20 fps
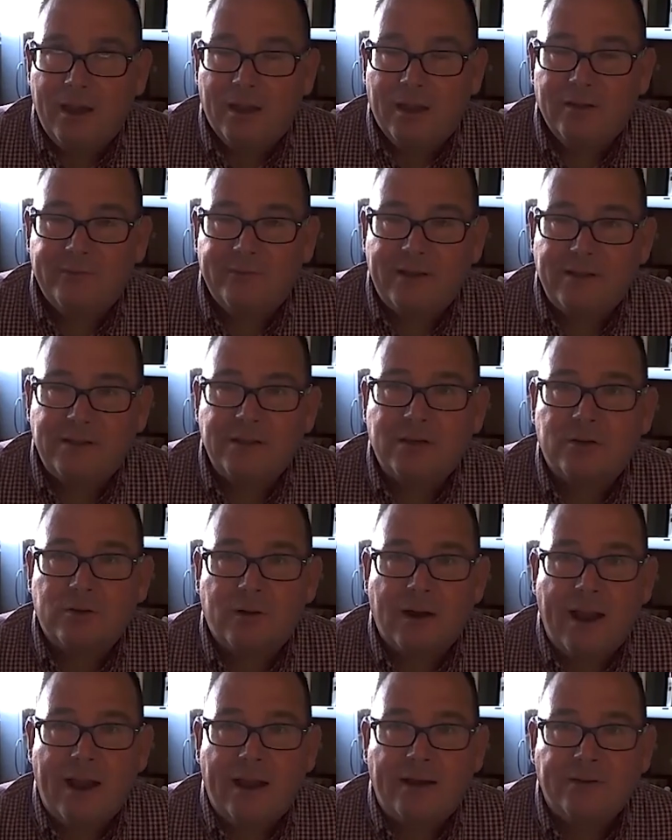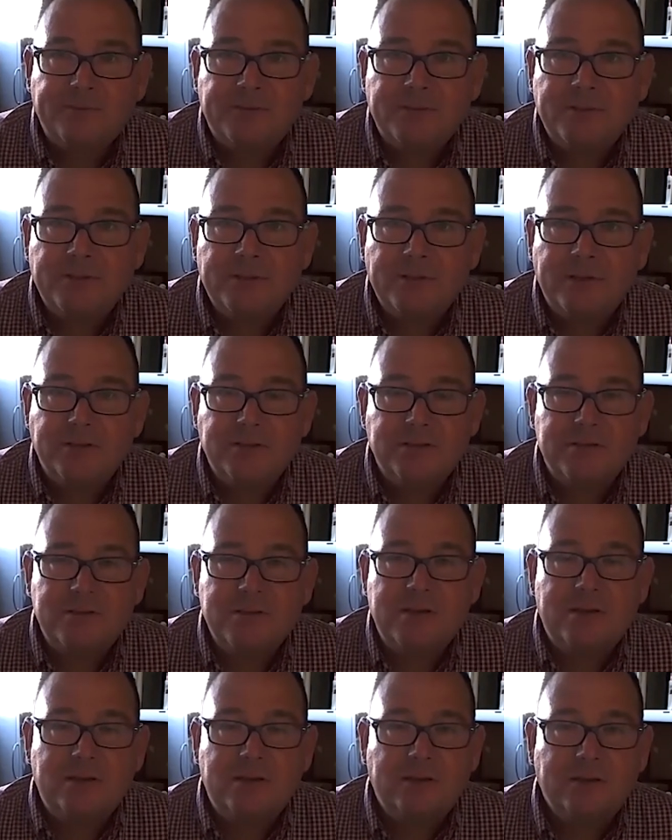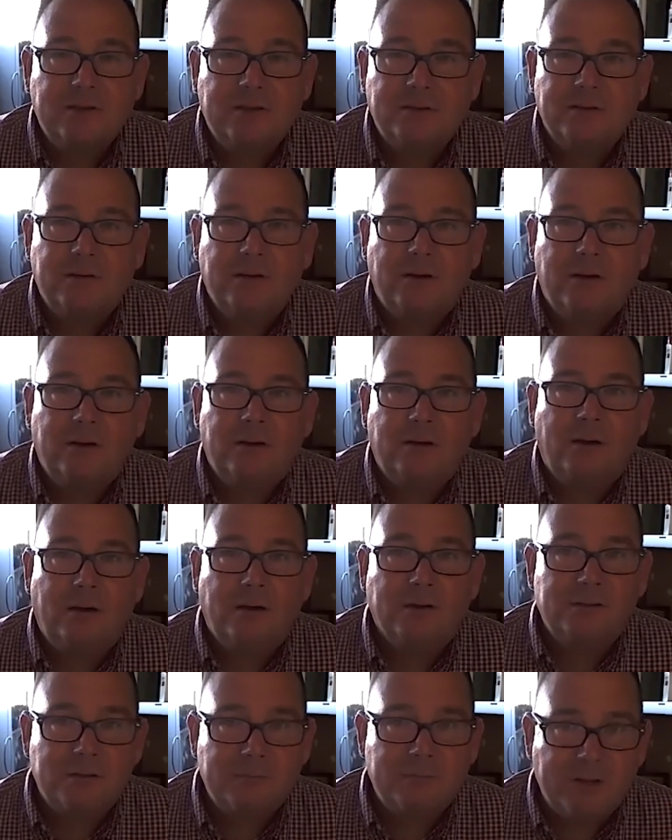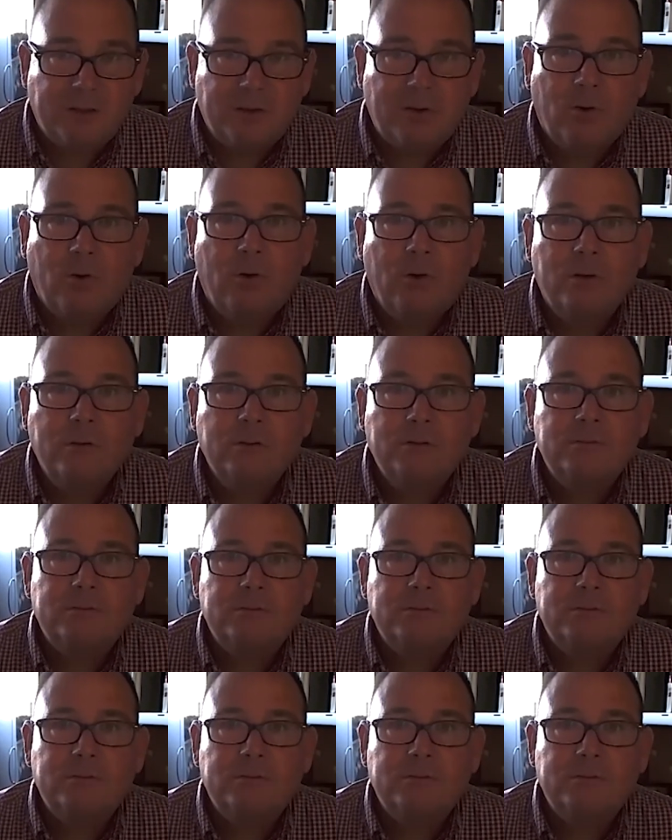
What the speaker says: Elevate the craft is the ultimate goal.